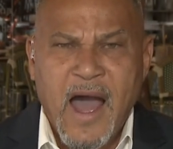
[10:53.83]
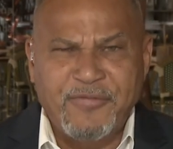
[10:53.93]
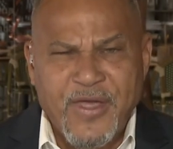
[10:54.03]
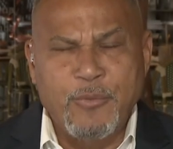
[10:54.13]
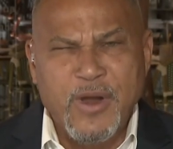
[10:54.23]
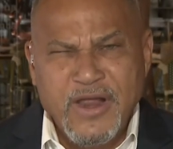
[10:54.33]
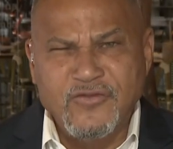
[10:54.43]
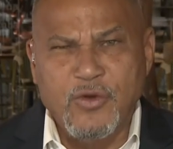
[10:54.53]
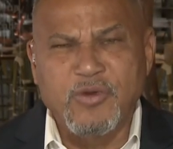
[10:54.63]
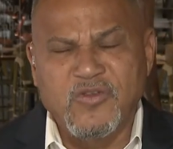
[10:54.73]
I think we
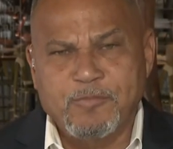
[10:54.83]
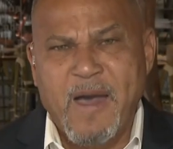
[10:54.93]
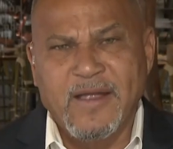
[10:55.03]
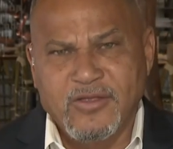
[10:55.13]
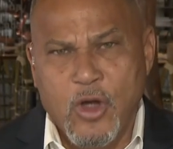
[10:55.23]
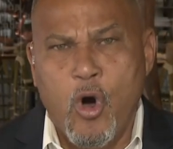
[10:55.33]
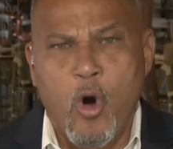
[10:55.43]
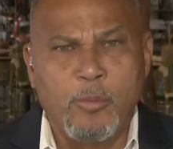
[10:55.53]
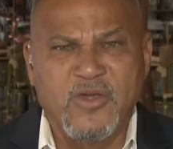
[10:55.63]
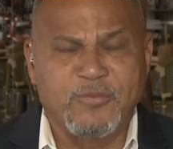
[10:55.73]
need to respect the
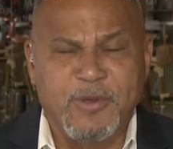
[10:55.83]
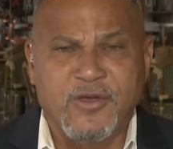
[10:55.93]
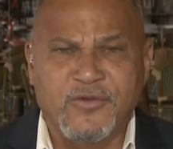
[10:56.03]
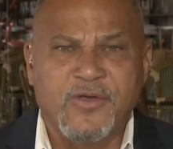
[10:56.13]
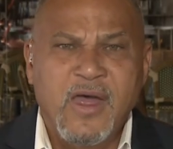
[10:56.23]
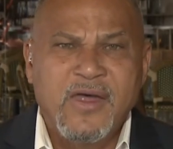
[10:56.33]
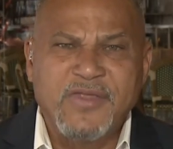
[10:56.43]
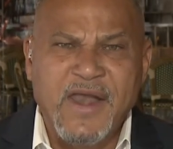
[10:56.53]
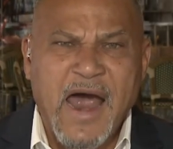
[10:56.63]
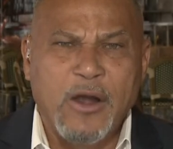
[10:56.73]
homeless because
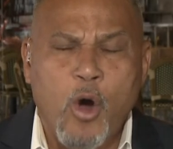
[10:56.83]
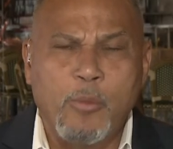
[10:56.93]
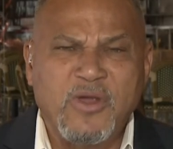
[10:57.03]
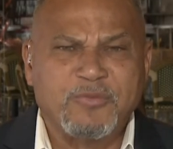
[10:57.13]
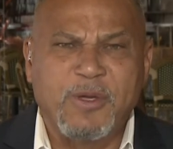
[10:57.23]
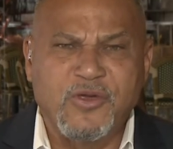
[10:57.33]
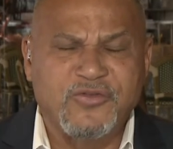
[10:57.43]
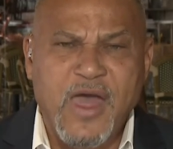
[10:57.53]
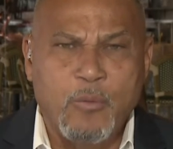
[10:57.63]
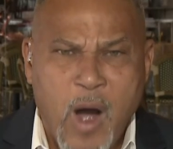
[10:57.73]
they're not homeless
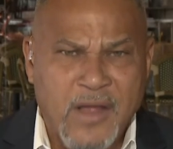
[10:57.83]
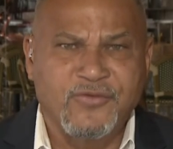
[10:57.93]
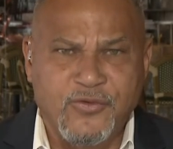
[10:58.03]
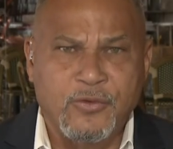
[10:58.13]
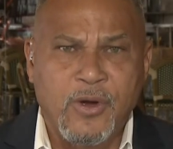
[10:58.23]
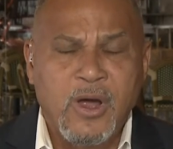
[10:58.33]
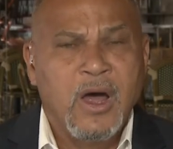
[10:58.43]
because they want to.